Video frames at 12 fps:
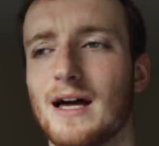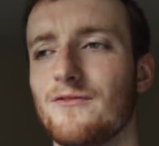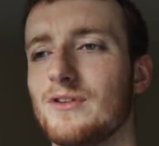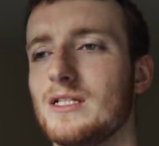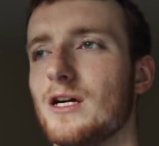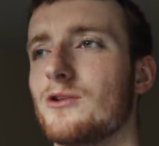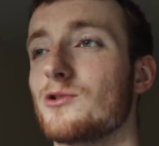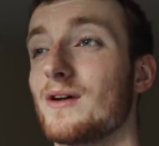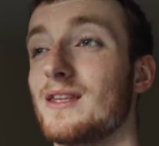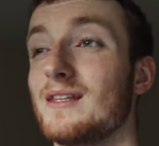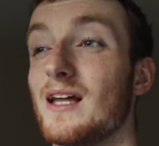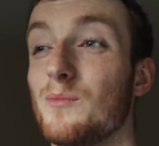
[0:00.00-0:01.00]
that video, so I
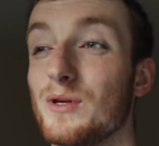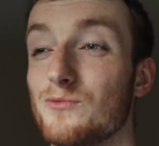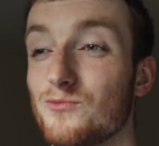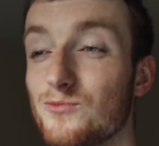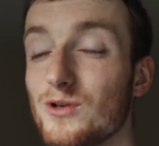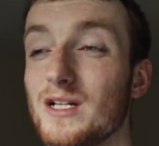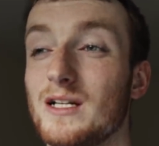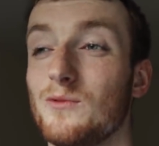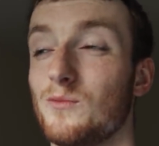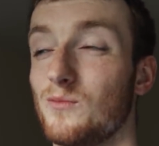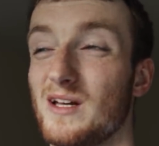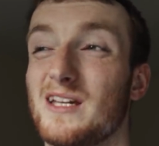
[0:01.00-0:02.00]
think that'll be
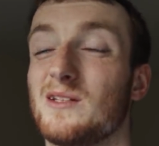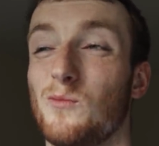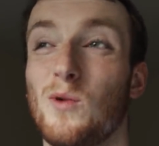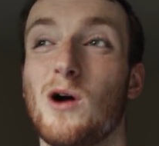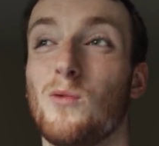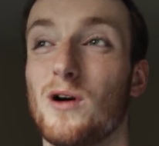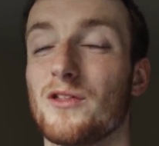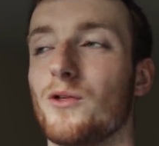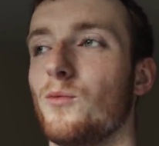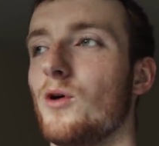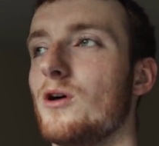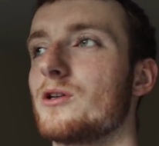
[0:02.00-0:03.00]
really, it's well worth a
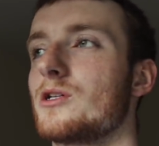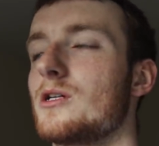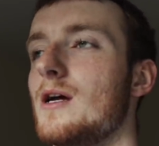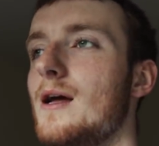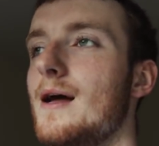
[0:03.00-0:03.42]
watch.